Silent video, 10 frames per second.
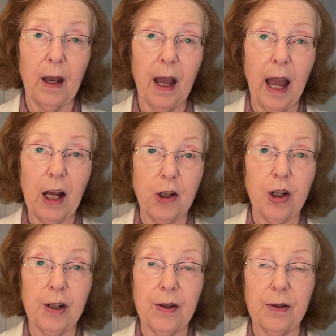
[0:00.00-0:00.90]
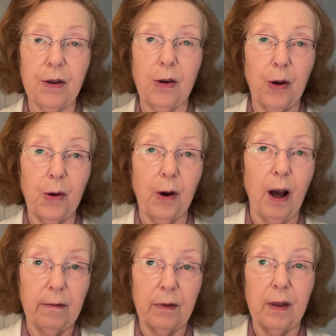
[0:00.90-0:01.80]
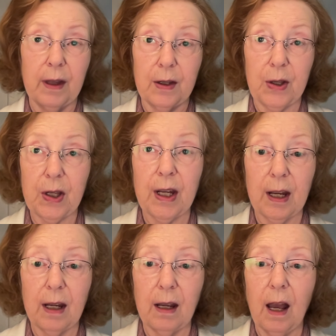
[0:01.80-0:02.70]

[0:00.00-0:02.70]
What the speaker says: edges, you know, of the sea,